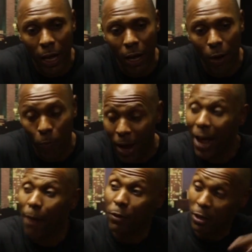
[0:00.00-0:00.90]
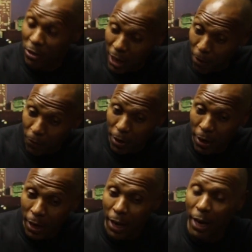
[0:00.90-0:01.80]
uh, right after the seven.
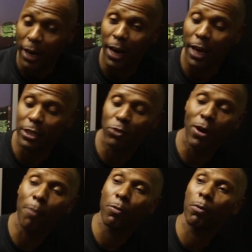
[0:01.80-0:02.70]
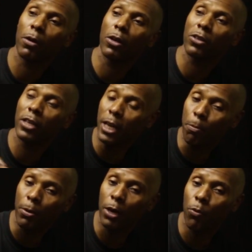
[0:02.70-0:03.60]
Right. And then I just dropped a, a
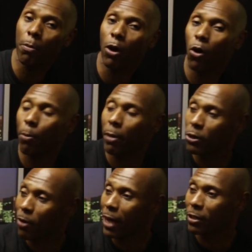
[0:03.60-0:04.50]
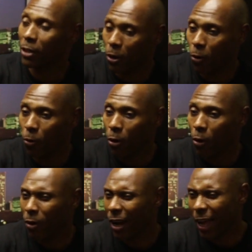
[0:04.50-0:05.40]
EP with my homie Drastico
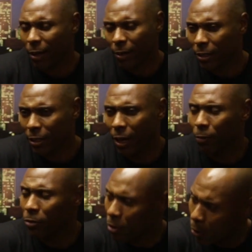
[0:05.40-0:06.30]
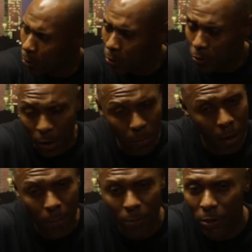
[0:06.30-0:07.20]
with like seven songs. So, so I'm, you
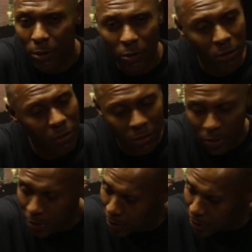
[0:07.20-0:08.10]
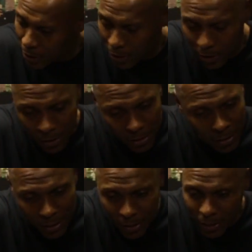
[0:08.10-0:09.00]
I'm really just down in 10, 10
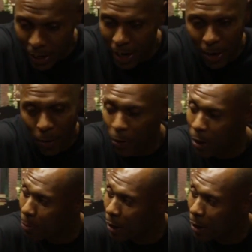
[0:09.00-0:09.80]
uh, staying on 10